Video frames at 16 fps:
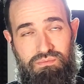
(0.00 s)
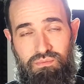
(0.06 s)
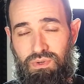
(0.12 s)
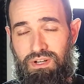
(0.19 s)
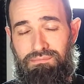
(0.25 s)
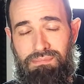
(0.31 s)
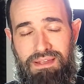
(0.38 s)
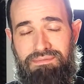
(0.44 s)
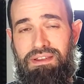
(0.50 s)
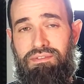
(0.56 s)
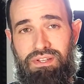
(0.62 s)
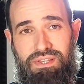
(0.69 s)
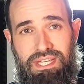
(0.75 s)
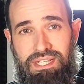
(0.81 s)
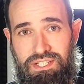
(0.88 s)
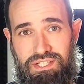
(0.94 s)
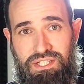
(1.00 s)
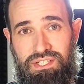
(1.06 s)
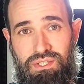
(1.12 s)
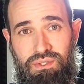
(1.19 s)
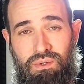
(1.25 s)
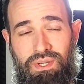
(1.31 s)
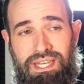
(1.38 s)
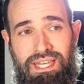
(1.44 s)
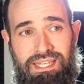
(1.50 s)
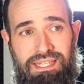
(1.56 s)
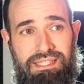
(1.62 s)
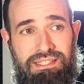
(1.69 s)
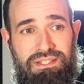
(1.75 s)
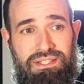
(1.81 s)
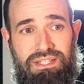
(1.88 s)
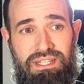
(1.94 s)
one of my favorite things to do,
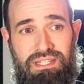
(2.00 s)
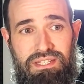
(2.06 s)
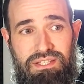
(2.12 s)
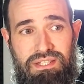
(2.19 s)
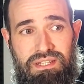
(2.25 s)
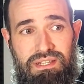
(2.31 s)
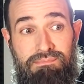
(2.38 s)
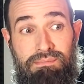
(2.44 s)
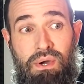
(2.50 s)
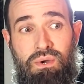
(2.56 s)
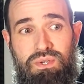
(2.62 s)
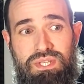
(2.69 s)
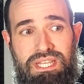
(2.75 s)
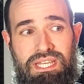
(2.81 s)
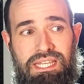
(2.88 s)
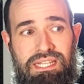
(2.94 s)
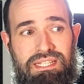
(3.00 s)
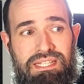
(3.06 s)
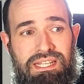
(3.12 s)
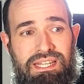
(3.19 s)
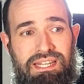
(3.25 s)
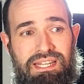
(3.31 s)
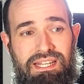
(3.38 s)
is compose things,